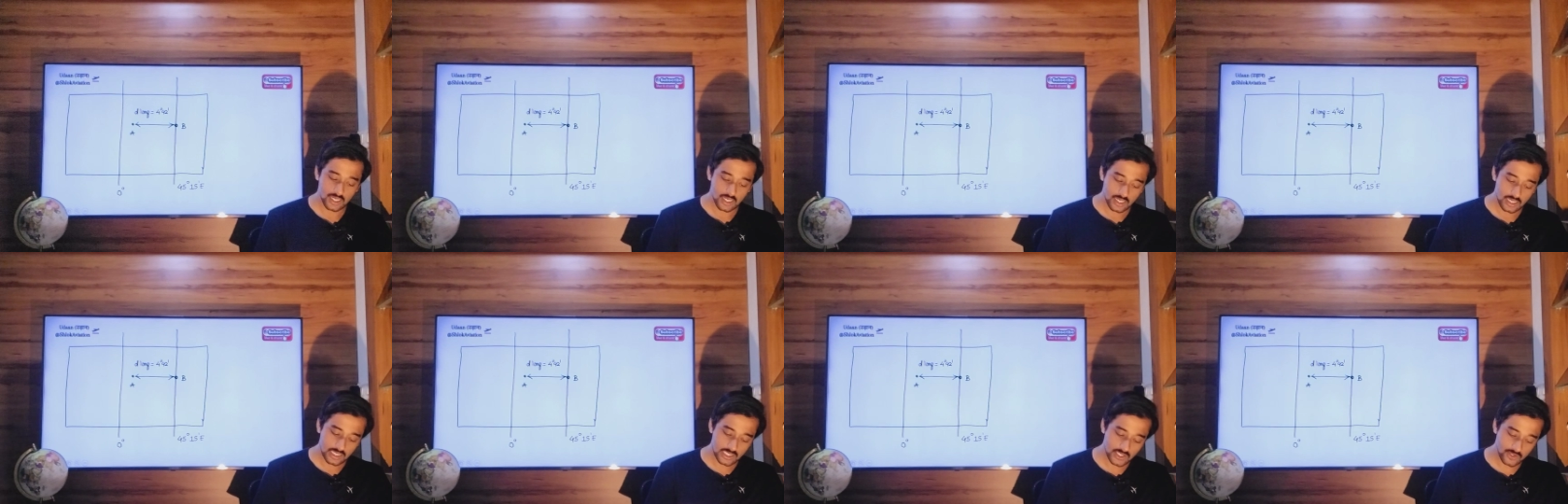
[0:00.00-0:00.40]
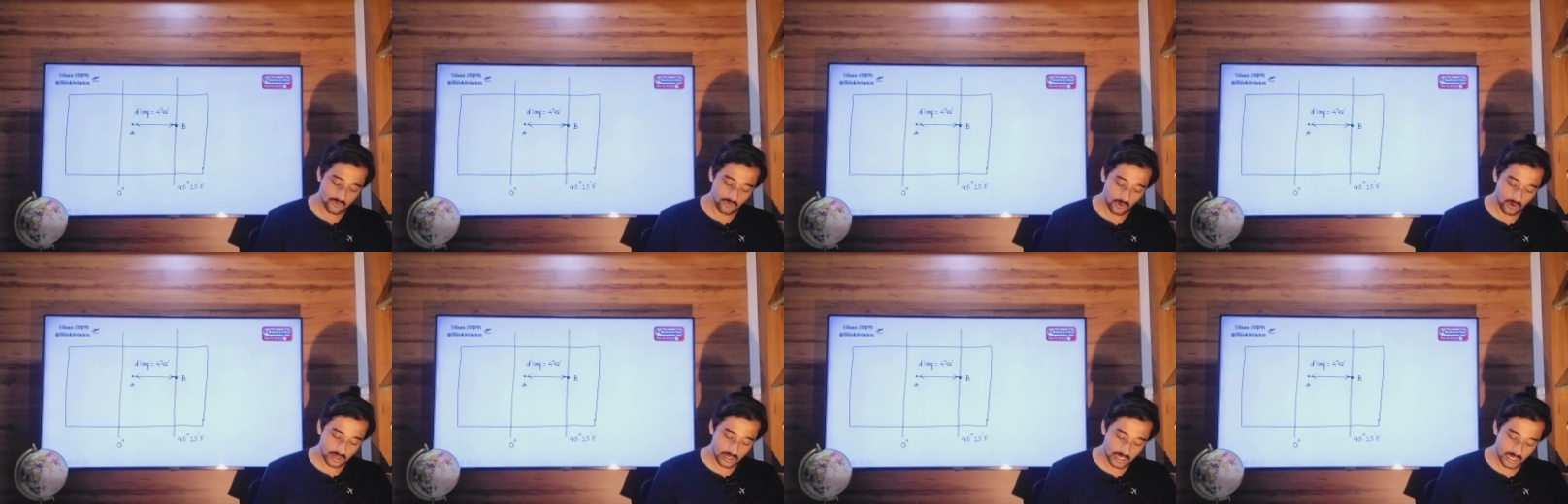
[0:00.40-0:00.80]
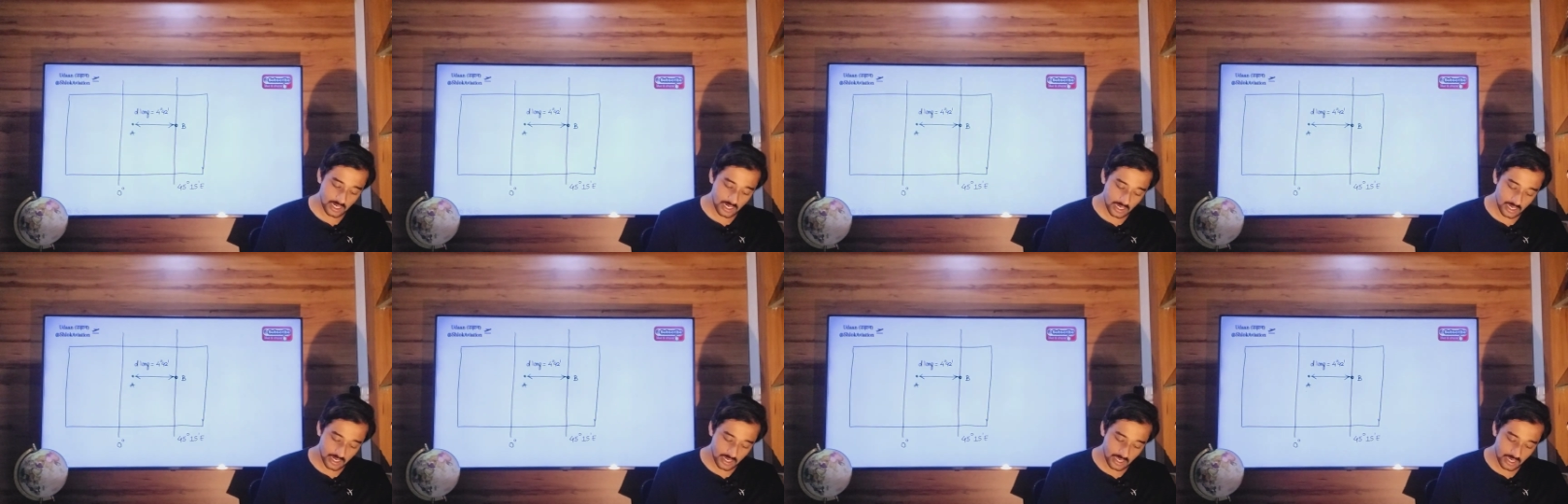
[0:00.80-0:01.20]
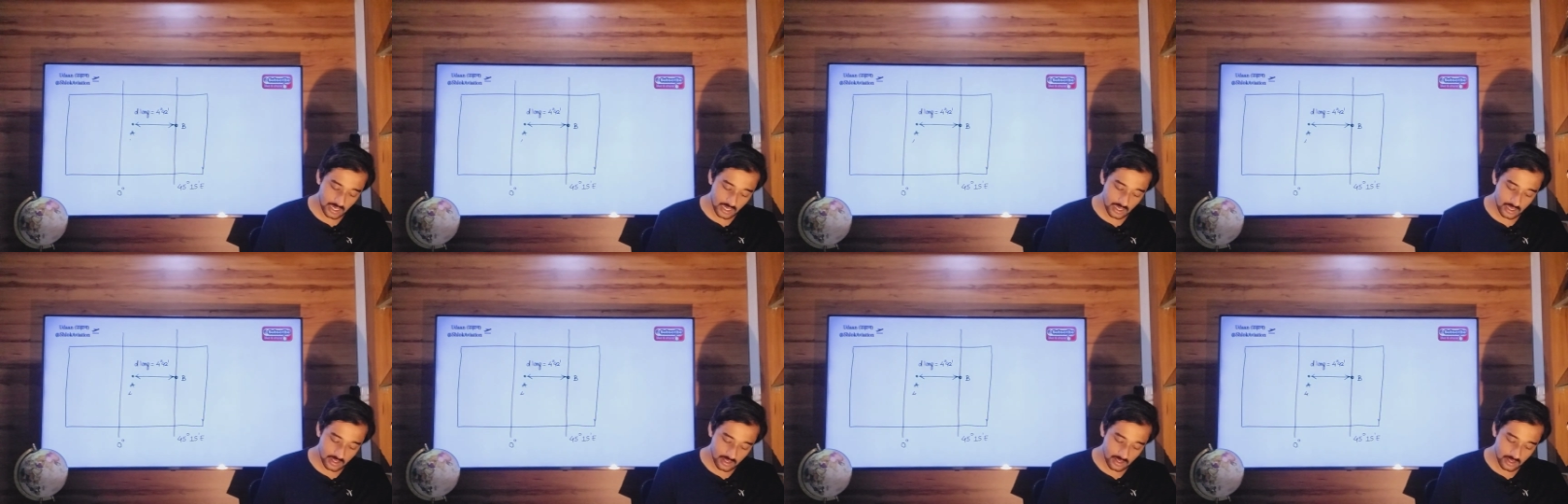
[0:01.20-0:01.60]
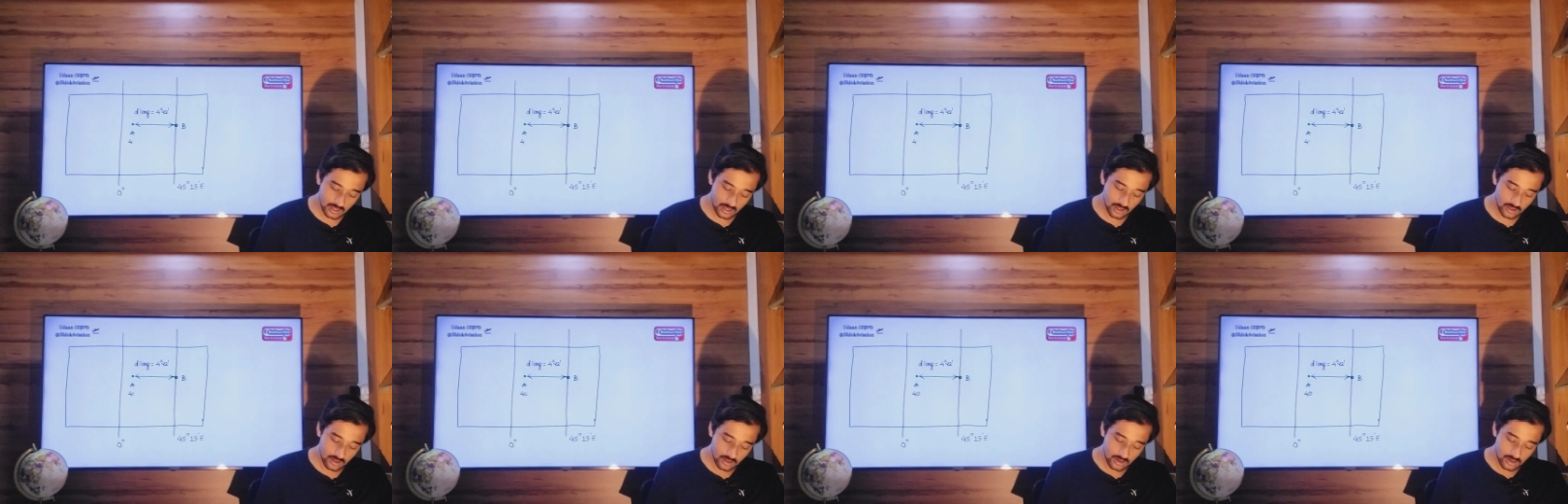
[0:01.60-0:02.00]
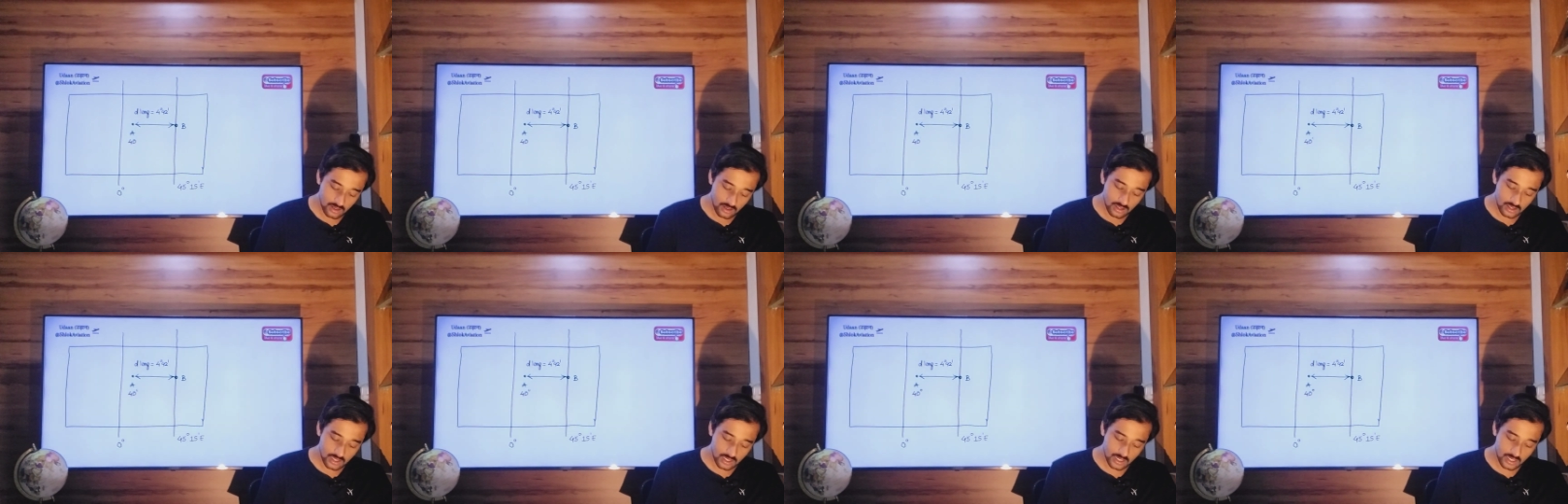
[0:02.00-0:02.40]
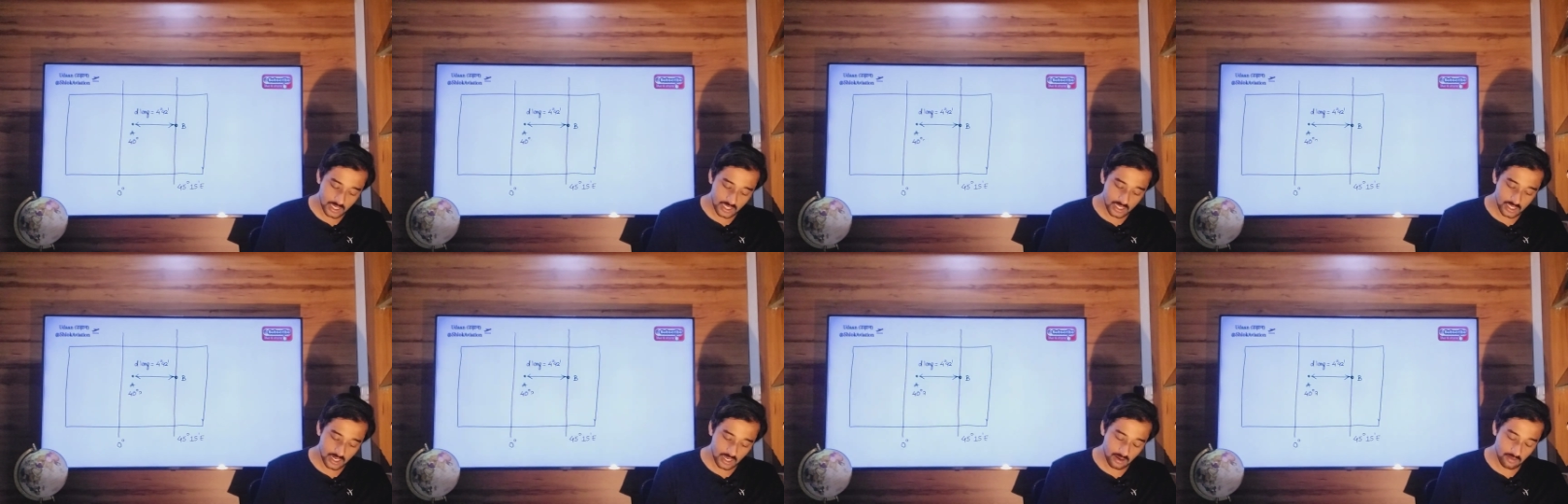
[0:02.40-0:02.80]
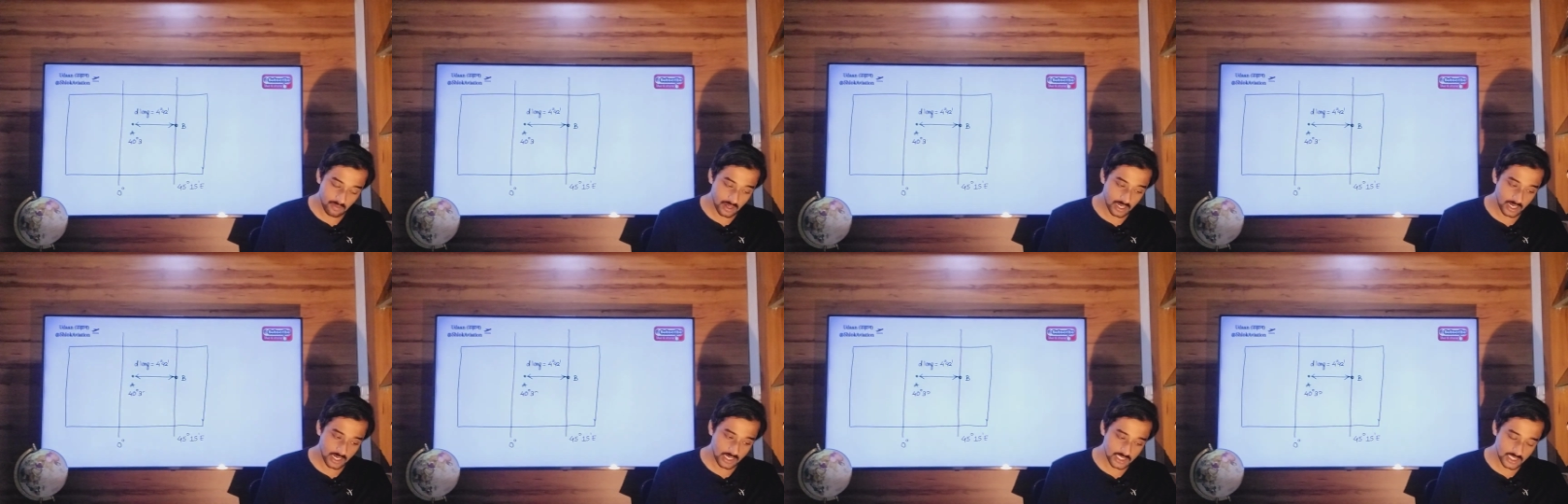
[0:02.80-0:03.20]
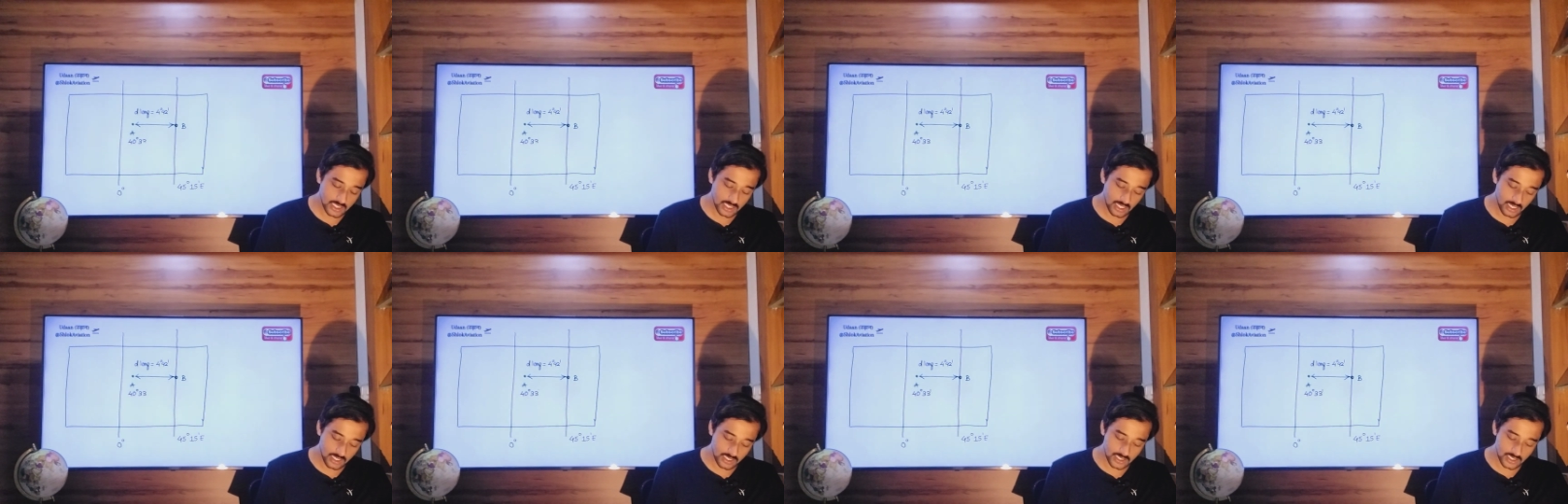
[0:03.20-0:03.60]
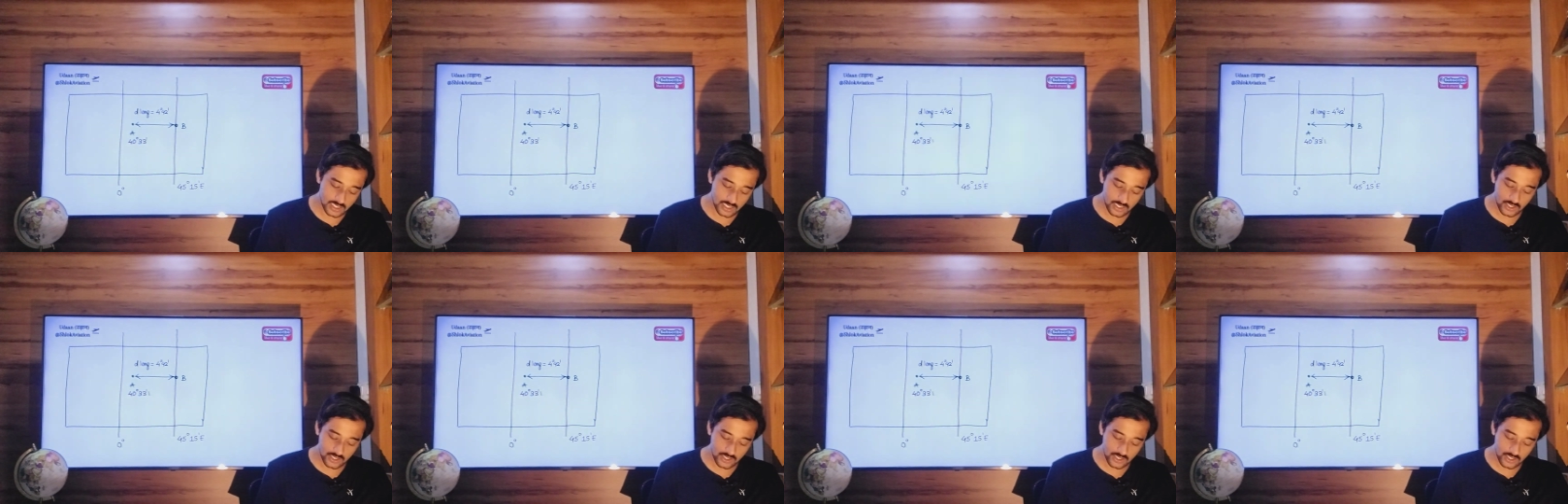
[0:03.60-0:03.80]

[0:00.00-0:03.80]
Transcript: is 40 degree 33 minutes east.